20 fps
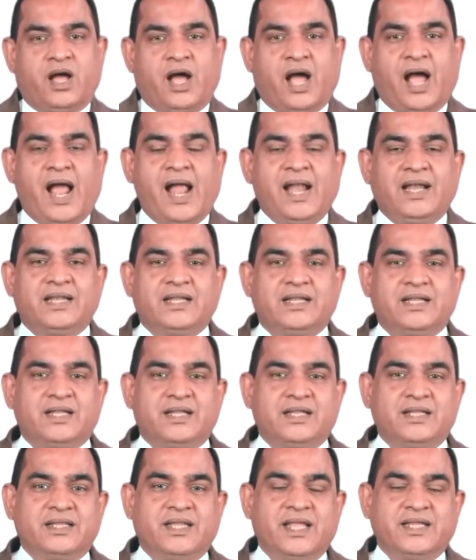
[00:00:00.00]
and
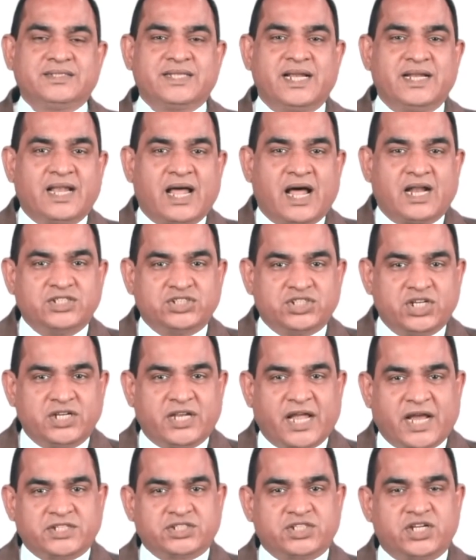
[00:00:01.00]
they send
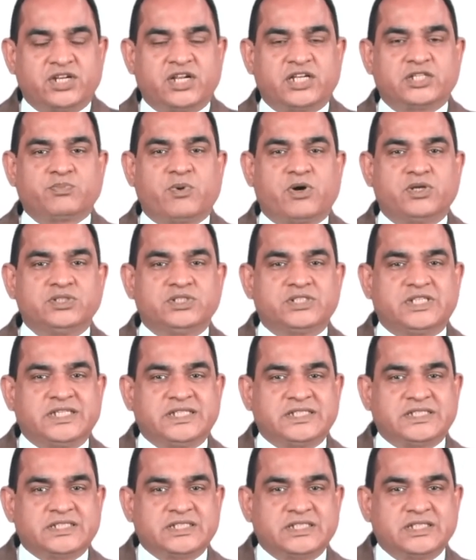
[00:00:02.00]
urgent action
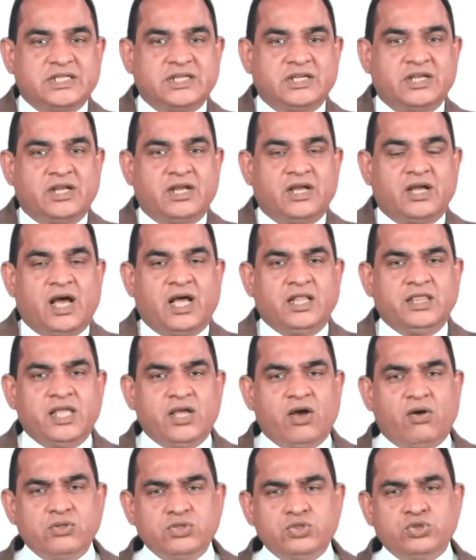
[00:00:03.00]
responses, and
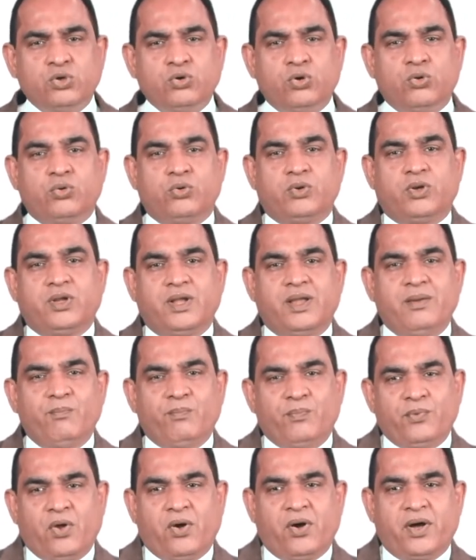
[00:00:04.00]
they also
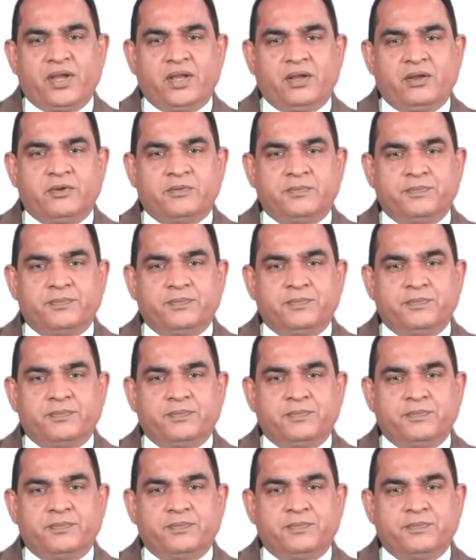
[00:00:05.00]
employ